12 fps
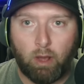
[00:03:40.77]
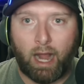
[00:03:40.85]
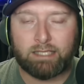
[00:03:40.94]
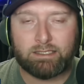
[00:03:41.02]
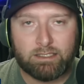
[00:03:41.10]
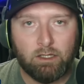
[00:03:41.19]
and
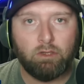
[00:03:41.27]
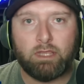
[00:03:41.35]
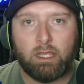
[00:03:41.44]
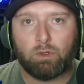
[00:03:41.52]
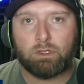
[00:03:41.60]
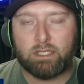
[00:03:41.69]
I still
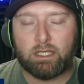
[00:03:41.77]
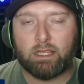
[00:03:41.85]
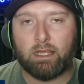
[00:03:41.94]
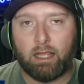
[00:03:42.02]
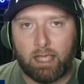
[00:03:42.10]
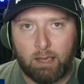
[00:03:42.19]
think we're
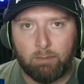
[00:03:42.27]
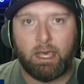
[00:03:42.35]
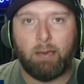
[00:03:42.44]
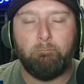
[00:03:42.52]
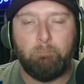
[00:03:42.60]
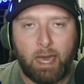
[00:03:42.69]
seeing him
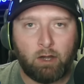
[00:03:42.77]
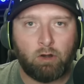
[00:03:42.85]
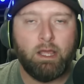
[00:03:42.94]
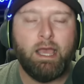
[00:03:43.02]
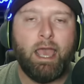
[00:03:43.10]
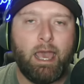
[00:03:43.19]
get
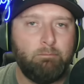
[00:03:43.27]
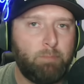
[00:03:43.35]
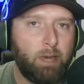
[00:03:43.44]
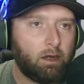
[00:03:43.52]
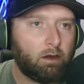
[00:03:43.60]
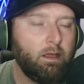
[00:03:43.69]
better and
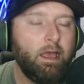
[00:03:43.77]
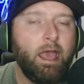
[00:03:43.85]
better.